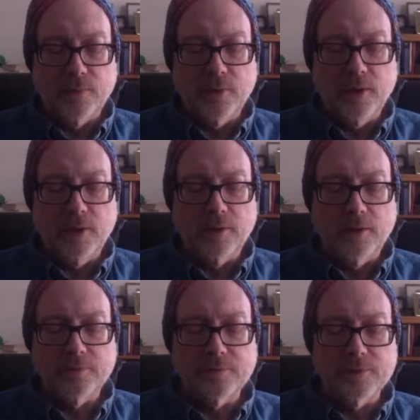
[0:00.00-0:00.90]

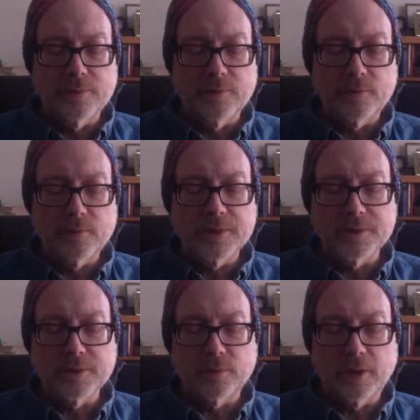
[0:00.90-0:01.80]
for the
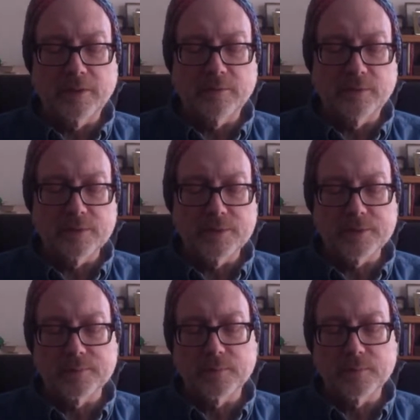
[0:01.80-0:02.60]
recent arrivals,